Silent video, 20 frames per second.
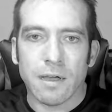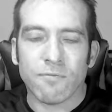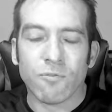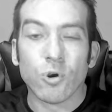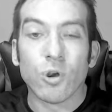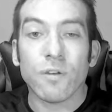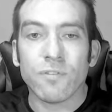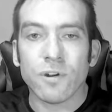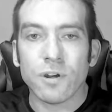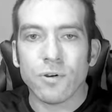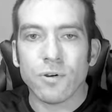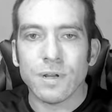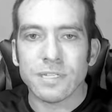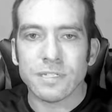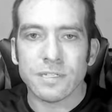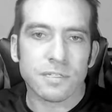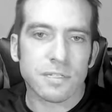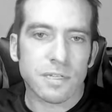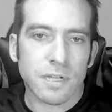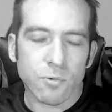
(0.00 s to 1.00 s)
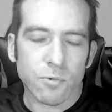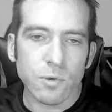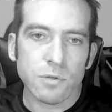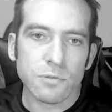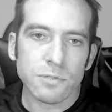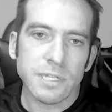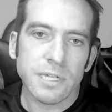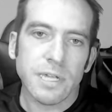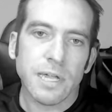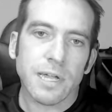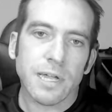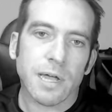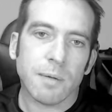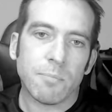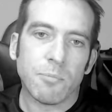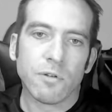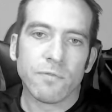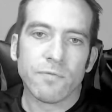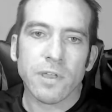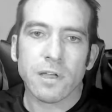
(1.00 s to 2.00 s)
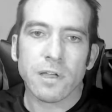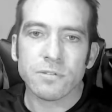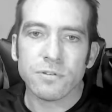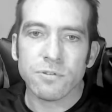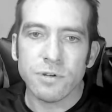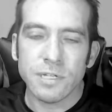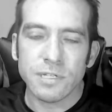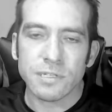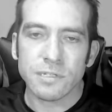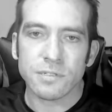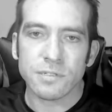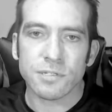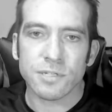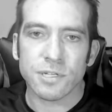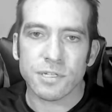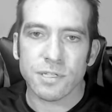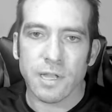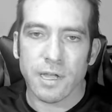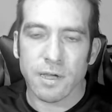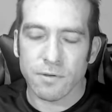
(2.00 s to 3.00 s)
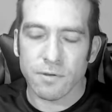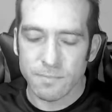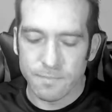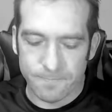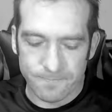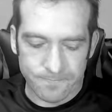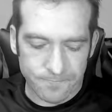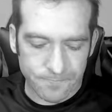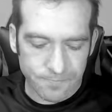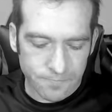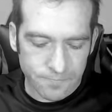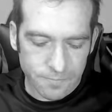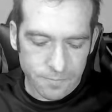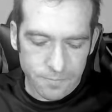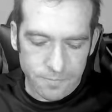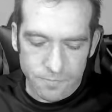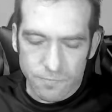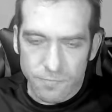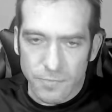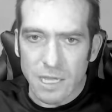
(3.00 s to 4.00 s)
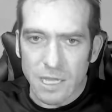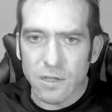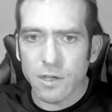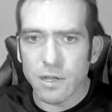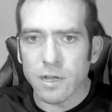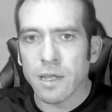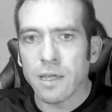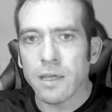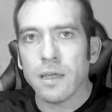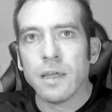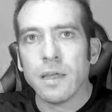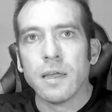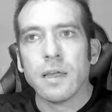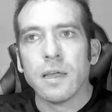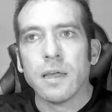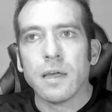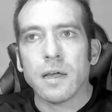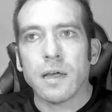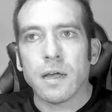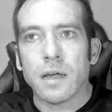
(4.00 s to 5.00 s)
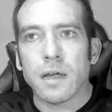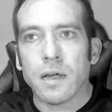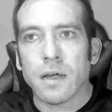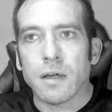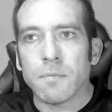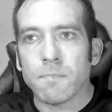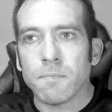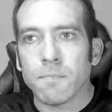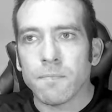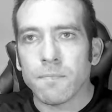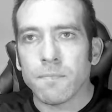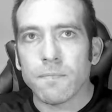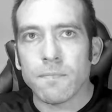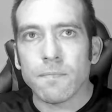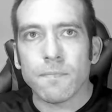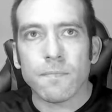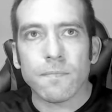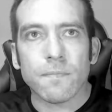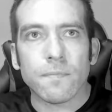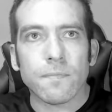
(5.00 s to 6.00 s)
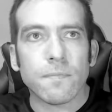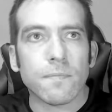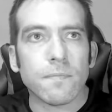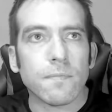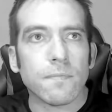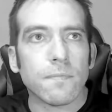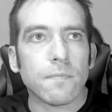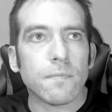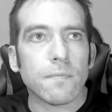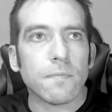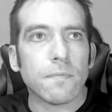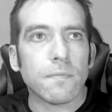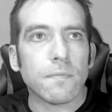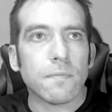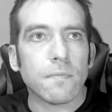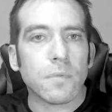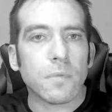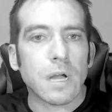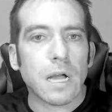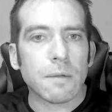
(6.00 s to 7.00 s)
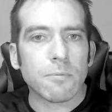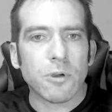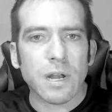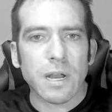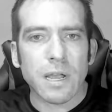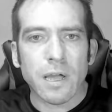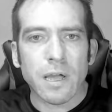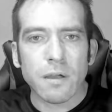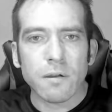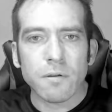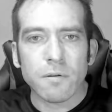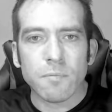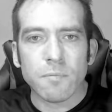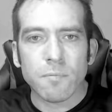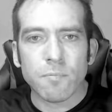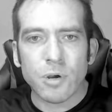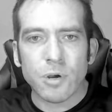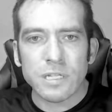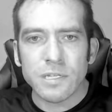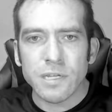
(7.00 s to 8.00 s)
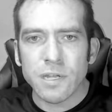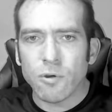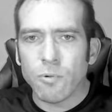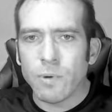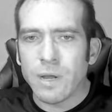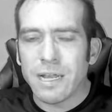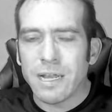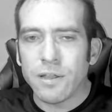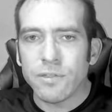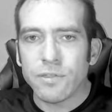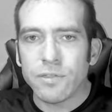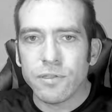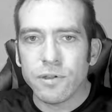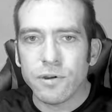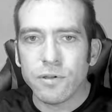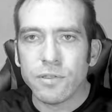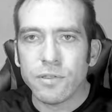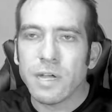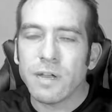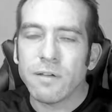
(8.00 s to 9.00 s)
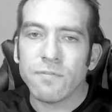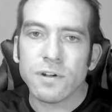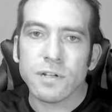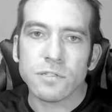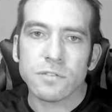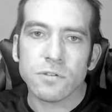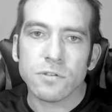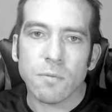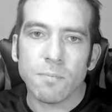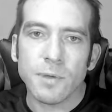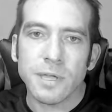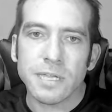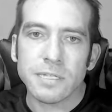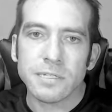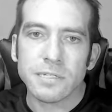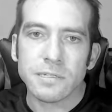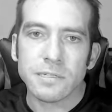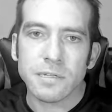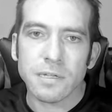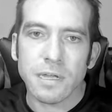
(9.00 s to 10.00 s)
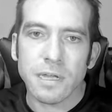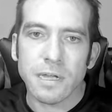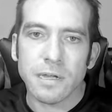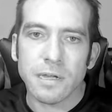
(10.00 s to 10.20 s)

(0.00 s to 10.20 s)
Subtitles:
for different reasons, and we'll see a couple of those reasons just now. Good. Um, I'm going to go pretty quickly through the different topics,